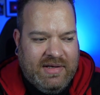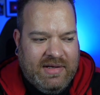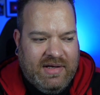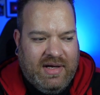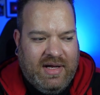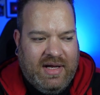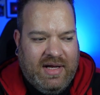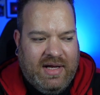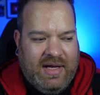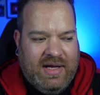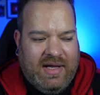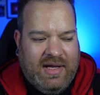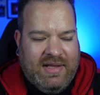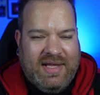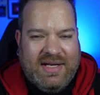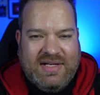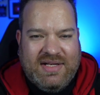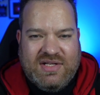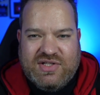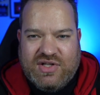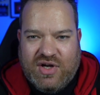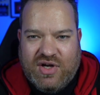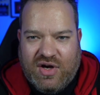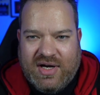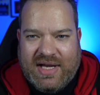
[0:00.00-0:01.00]
and then
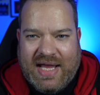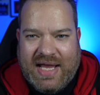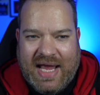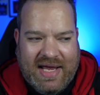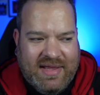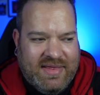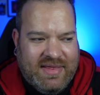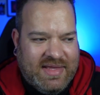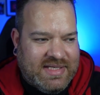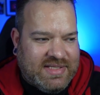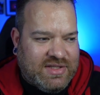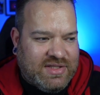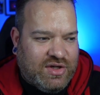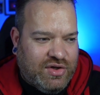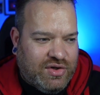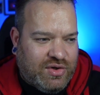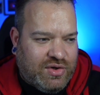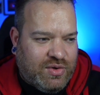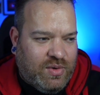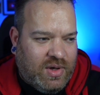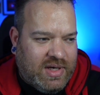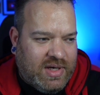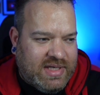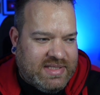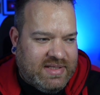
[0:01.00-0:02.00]
start getting this good
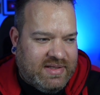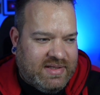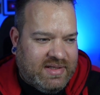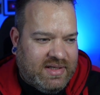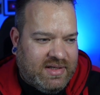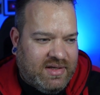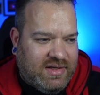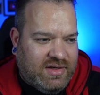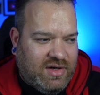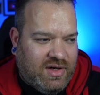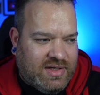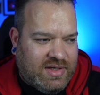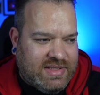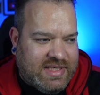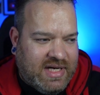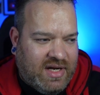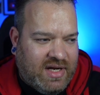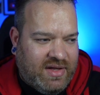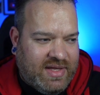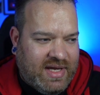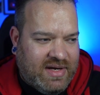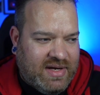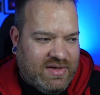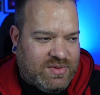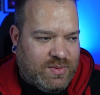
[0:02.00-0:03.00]
quality content
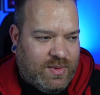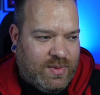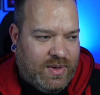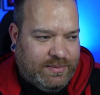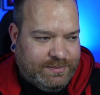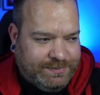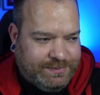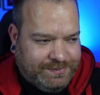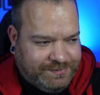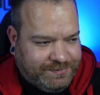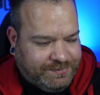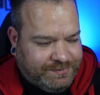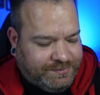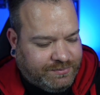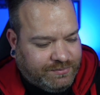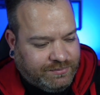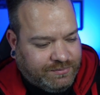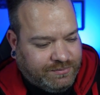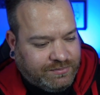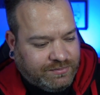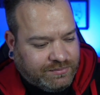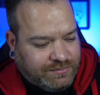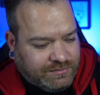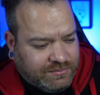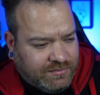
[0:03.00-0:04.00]
on there as well.
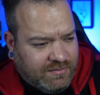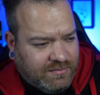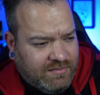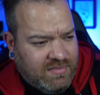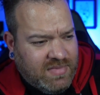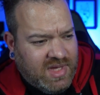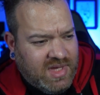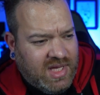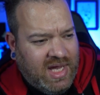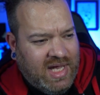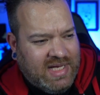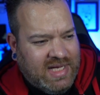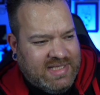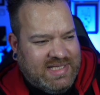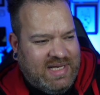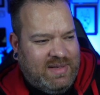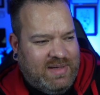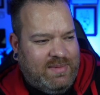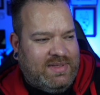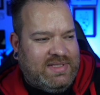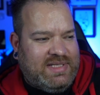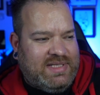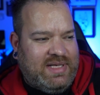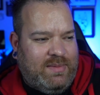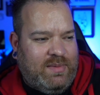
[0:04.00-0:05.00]

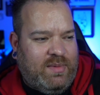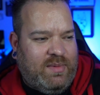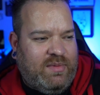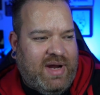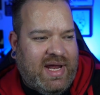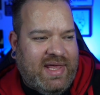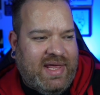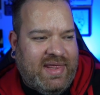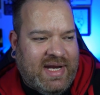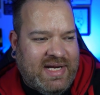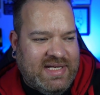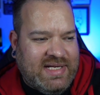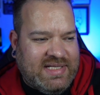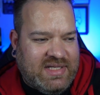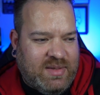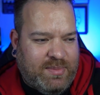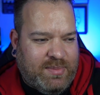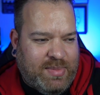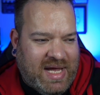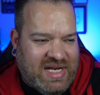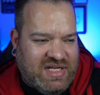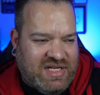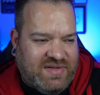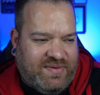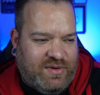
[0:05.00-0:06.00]
Tip number 8 then is to
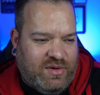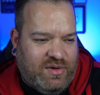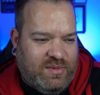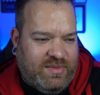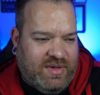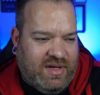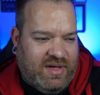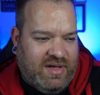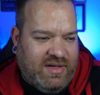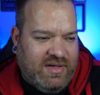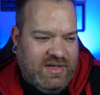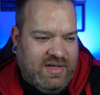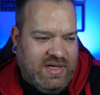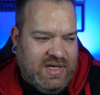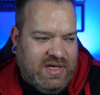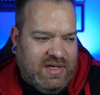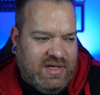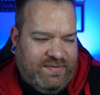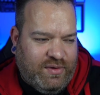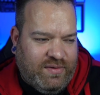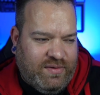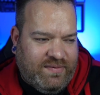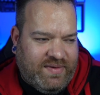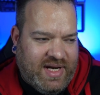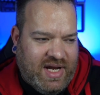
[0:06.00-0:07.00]
batch film the
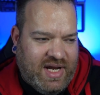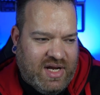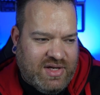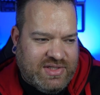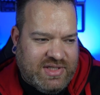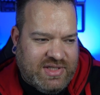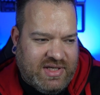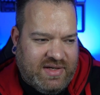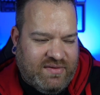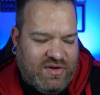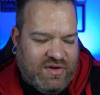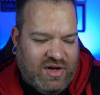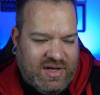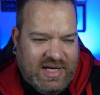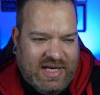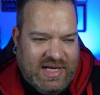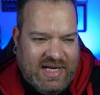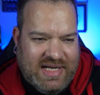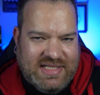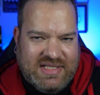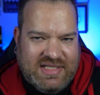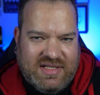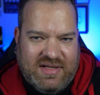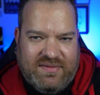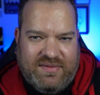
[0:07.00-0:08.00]
4 videos. So you've got your
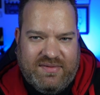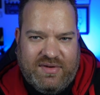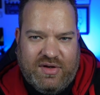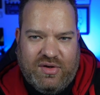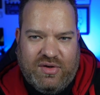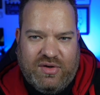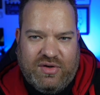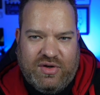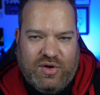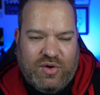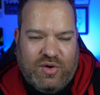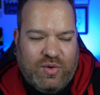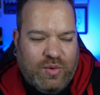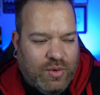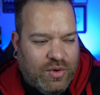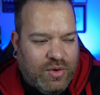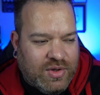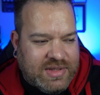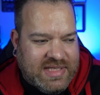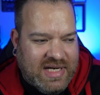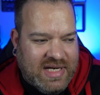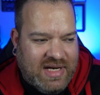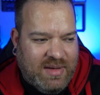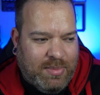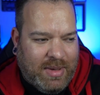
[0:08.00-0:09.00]
list of your
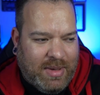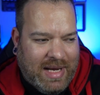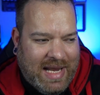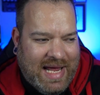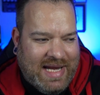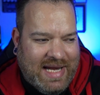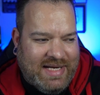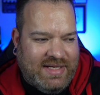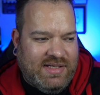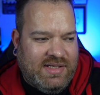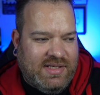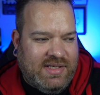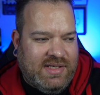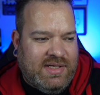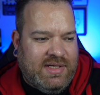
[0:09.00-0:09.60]
quarterly plan.